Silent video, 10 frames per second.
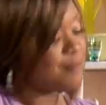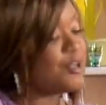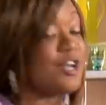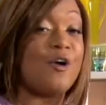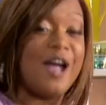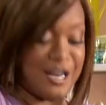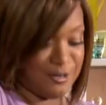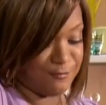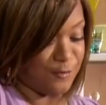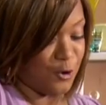I'm gonna go ahead
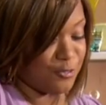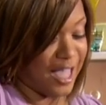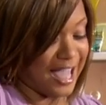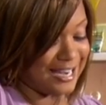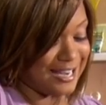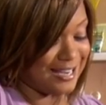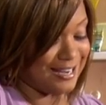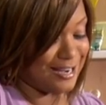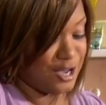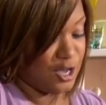and fold that in
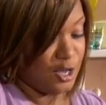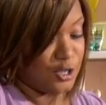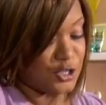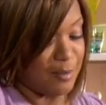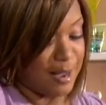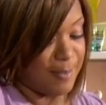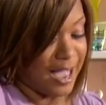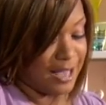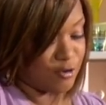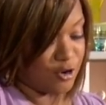to my
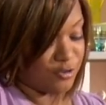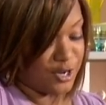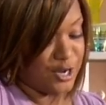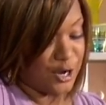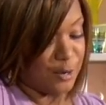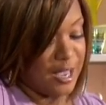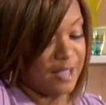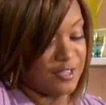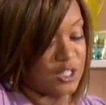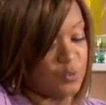batter over here.
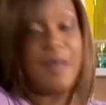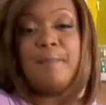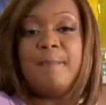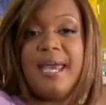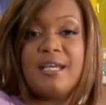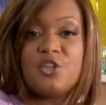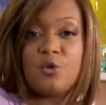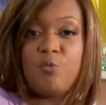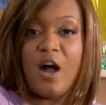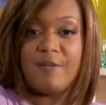This is what makes your
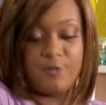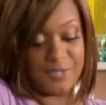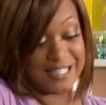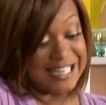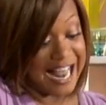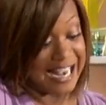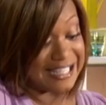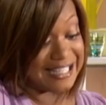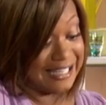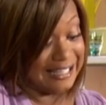waffles
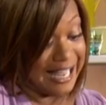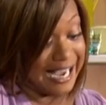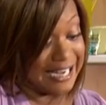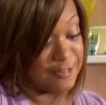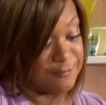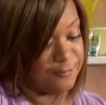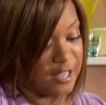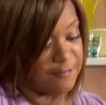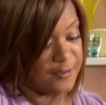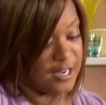nice and light and
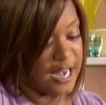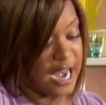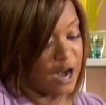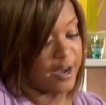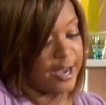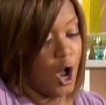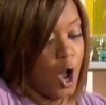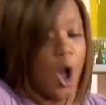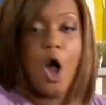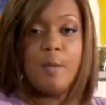fluffy and airy,
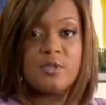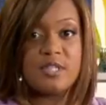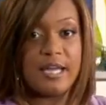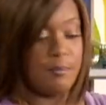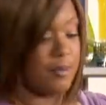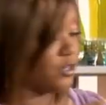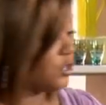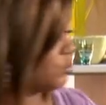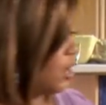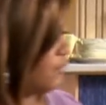almost like a
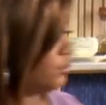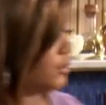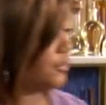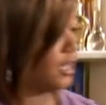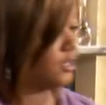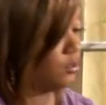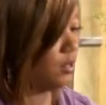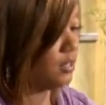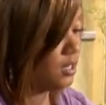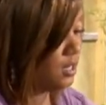Belgian waffle without
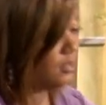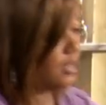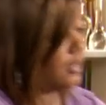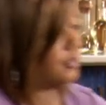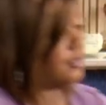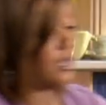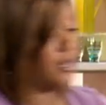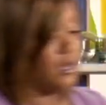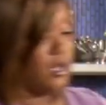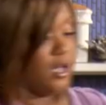doing the yeast, like I said.